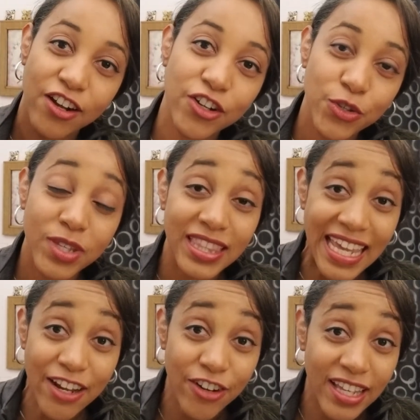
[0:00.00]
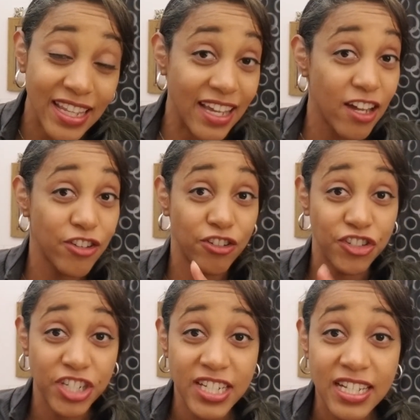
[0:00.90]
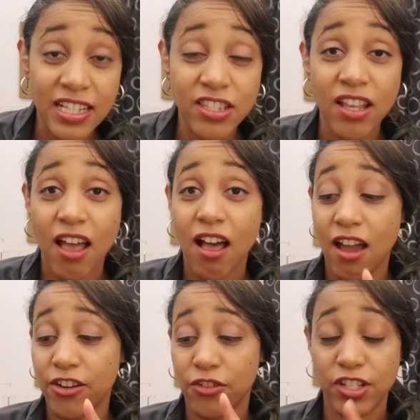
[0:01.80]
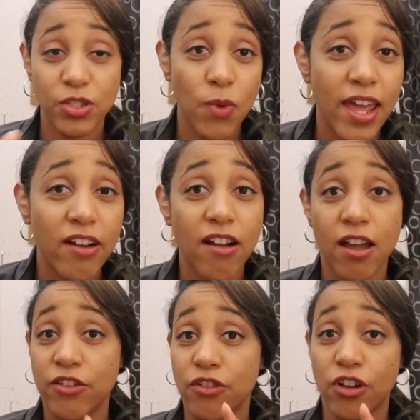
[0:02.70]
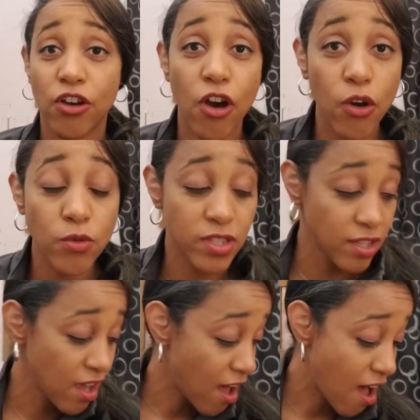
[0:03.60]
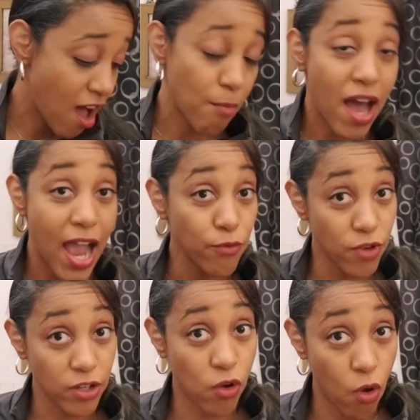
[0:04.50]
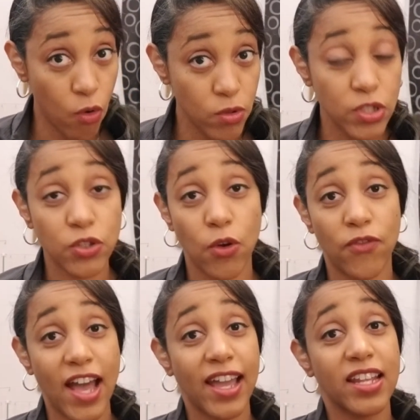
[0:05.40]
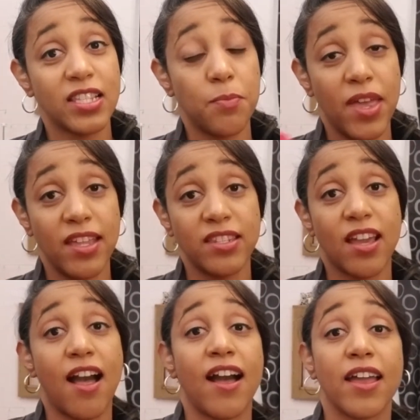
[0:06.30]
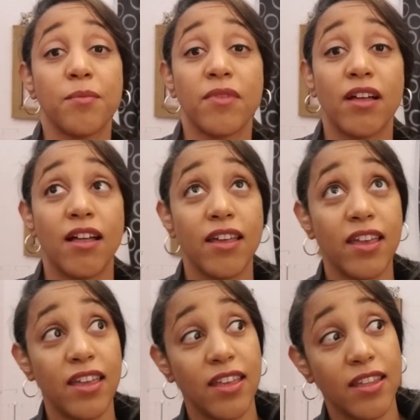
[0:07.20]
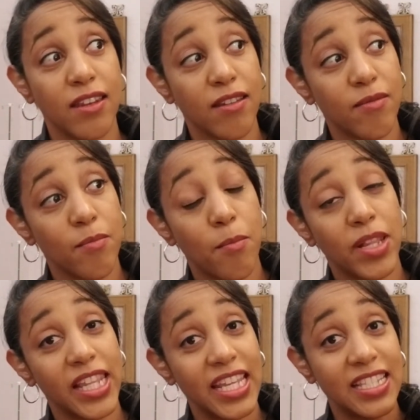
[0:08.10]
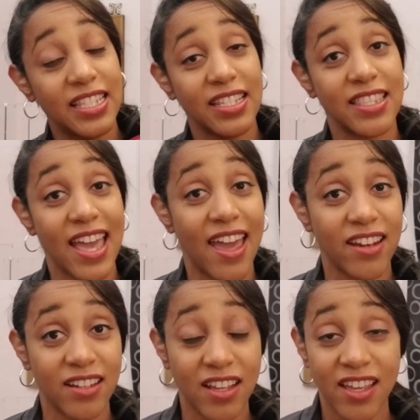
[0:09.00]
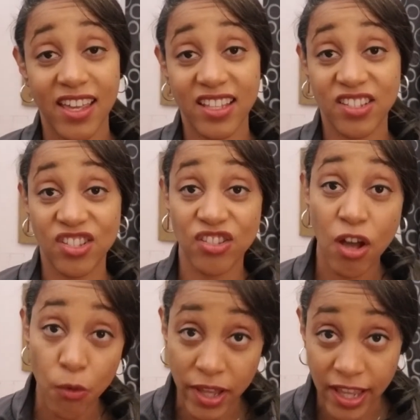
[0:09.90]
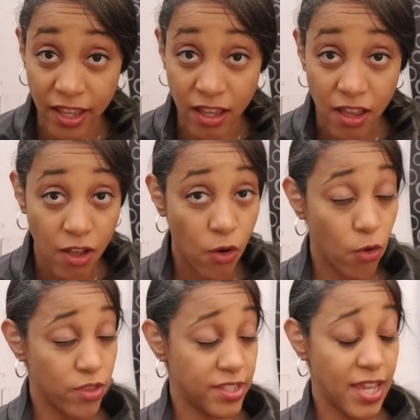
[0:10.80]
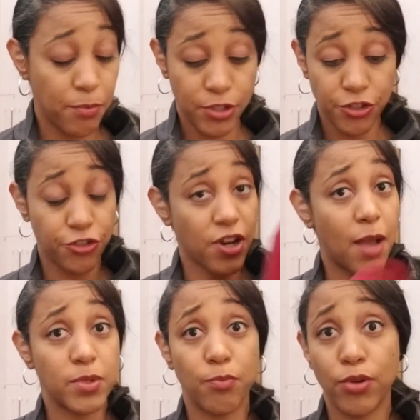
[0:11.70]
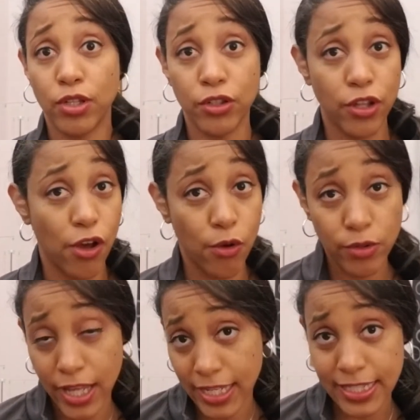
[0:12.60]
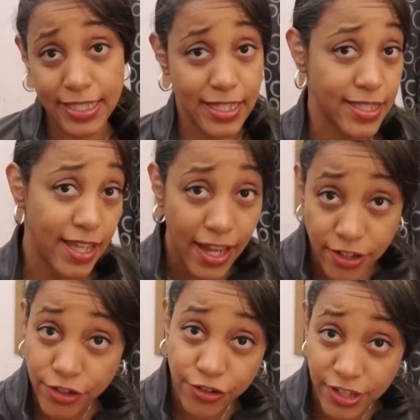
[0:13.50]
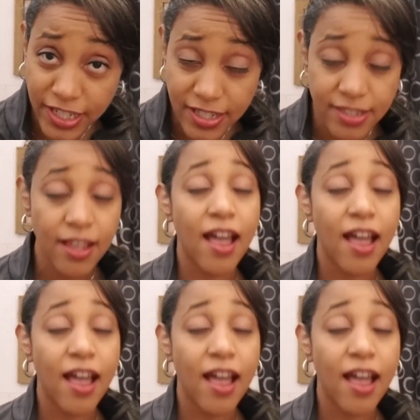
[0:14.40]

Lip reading: you can layer it like under jeans, under a sweater, under a coat. I run cold, so if I got to spend time in places that it's snowing or the temperature drops below like 68 degrees,